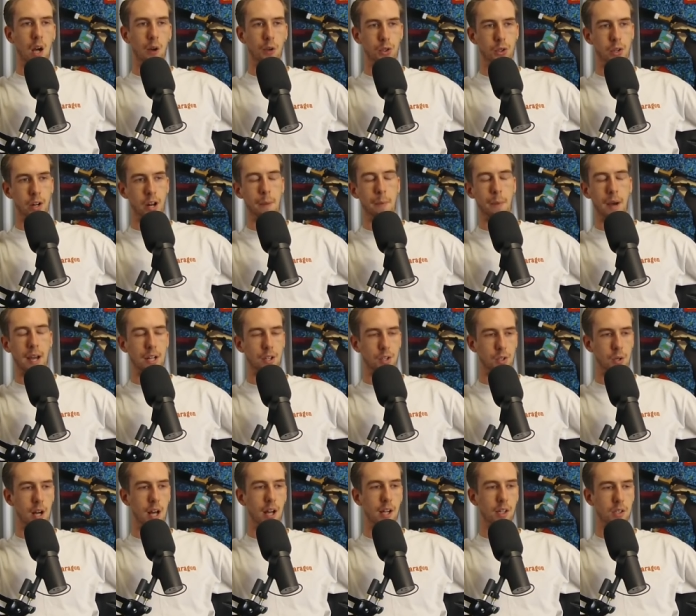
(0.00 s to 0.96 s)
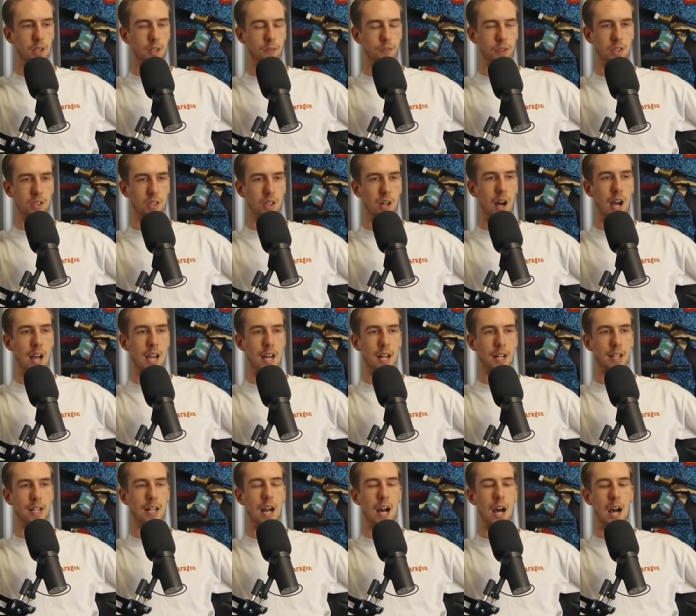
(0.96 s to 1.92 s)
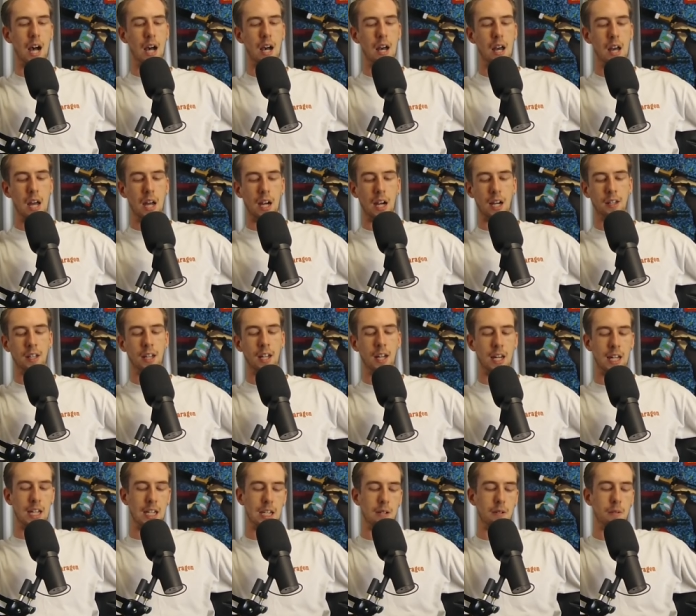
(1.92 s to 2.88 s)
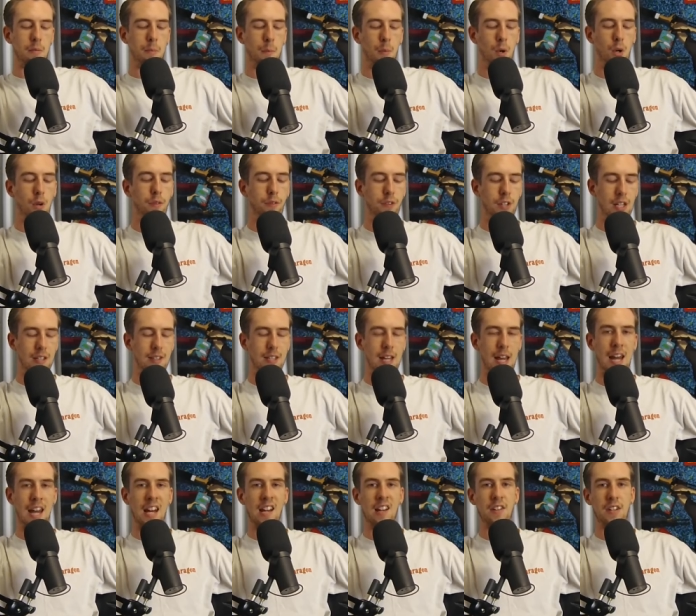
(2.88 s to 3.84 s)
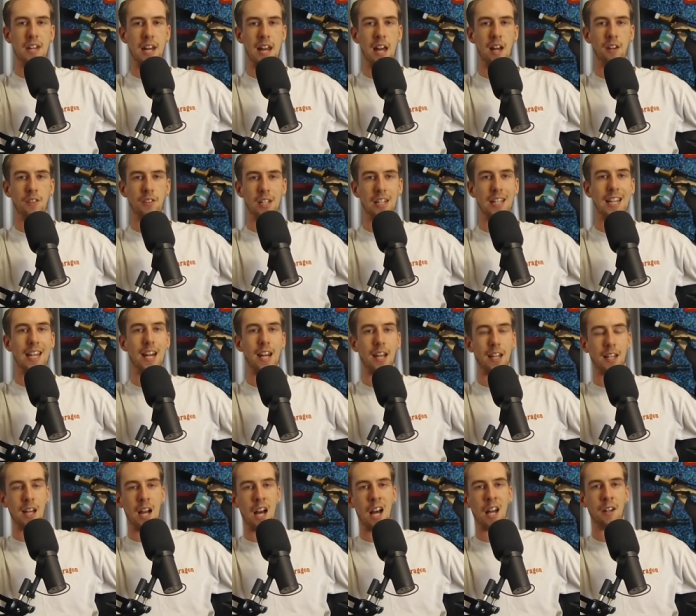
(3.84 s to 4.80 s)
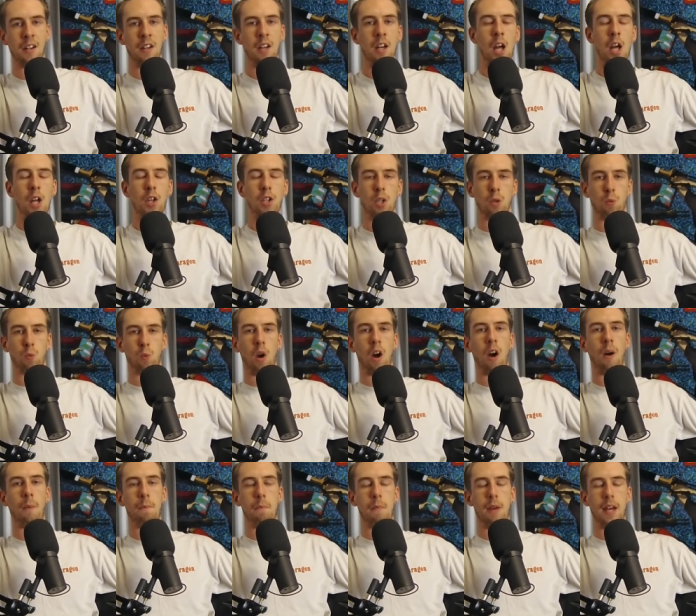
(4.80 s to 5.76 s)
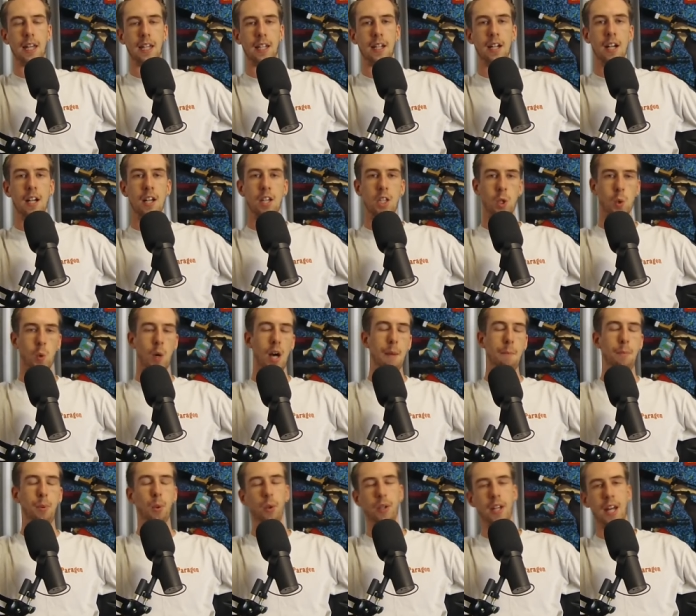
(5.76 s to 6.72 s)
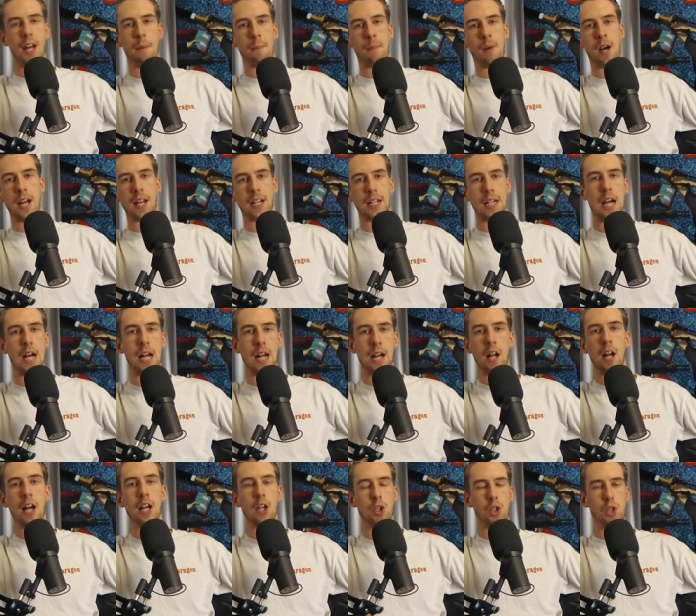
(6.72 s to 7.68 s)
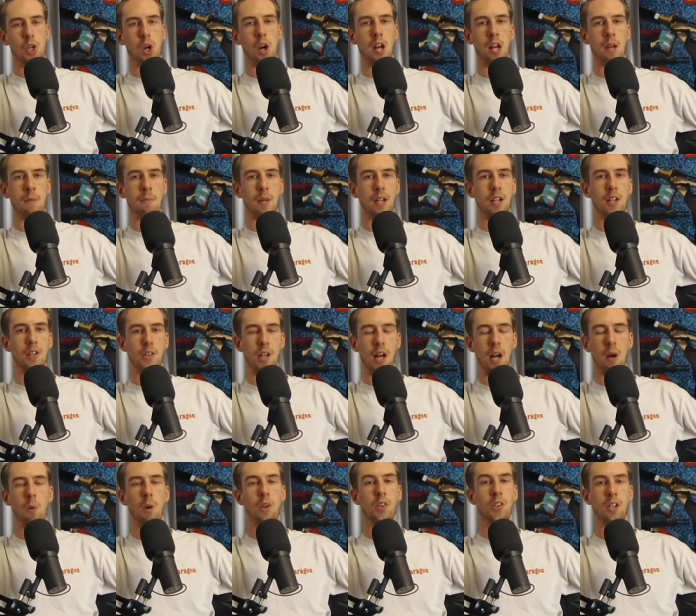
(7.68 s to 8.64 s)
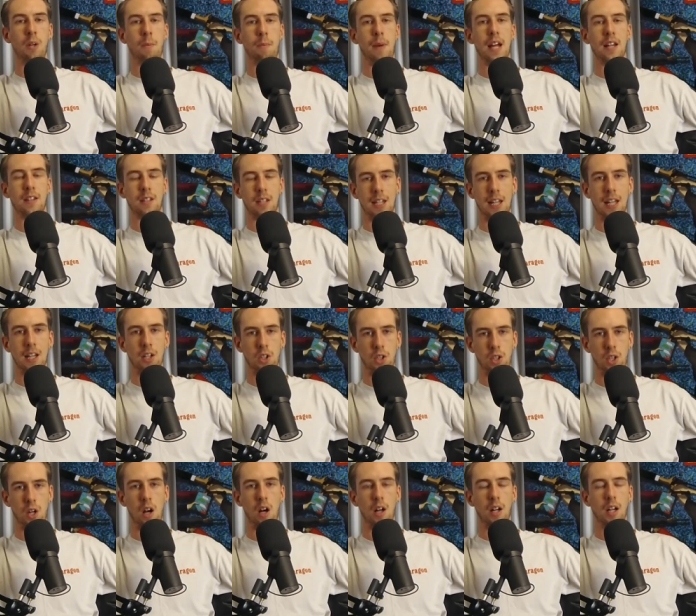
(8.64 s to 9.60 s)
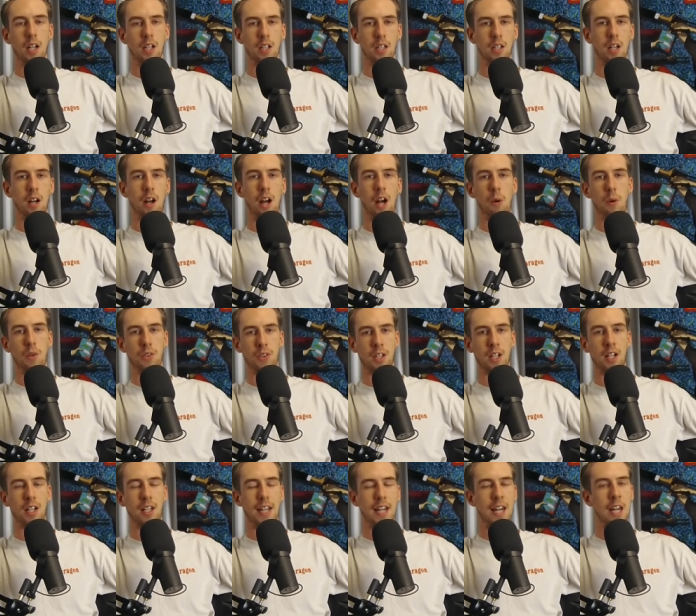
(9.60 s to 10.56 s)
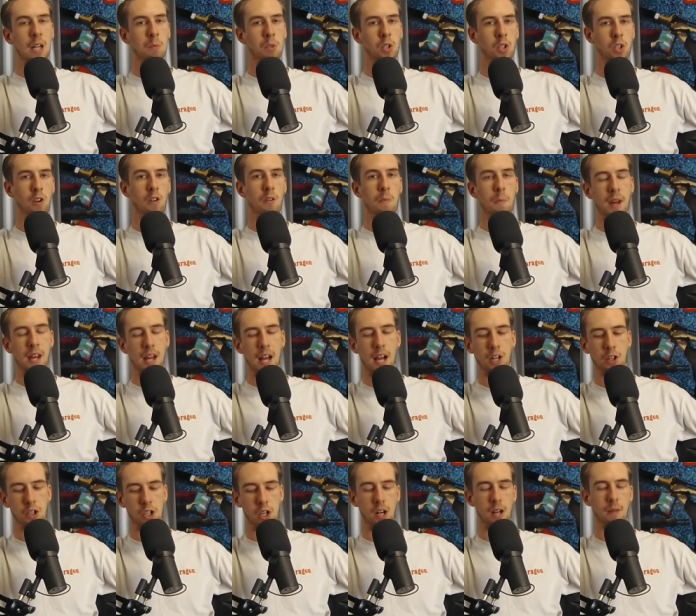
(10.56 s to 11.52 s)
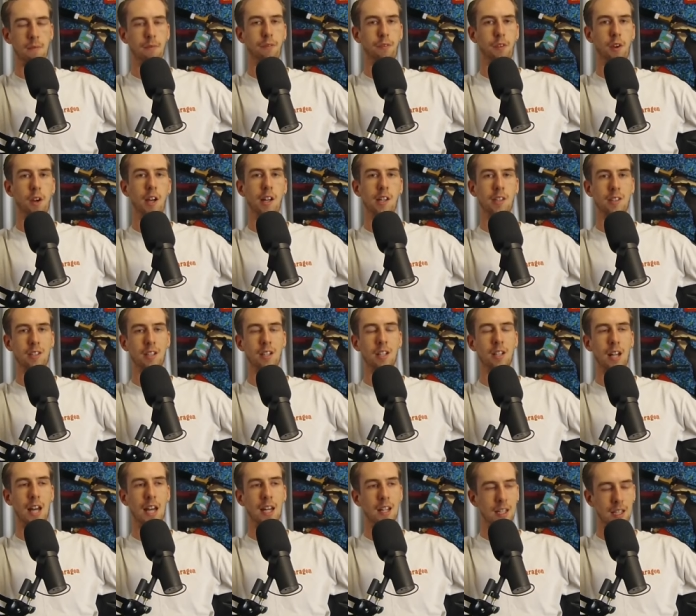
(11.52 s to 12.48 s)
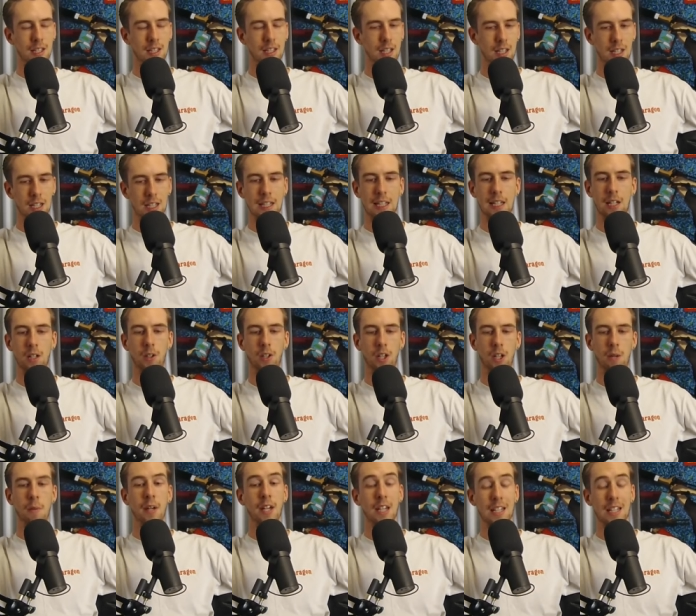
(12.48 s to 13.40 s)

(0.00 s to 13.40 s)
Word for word: I was trying to buy drugs off this guy in a car, and then he moved his hand down to get a gun to rob me. So I pulled out my gun and I shot him because I wasn't about to get shot. You know, I wasn't going to let him shoot me. I shot him first, and, and he and he killed him.